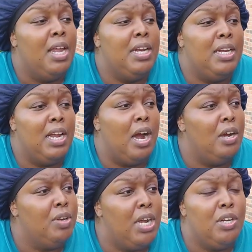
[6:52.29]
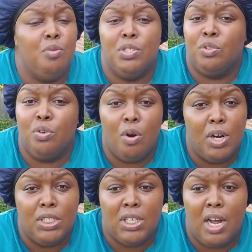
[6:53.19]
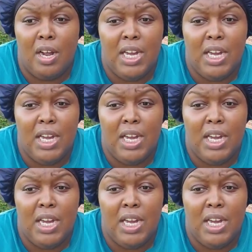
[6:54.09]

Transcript: And then all you got to do is grow it, y'all.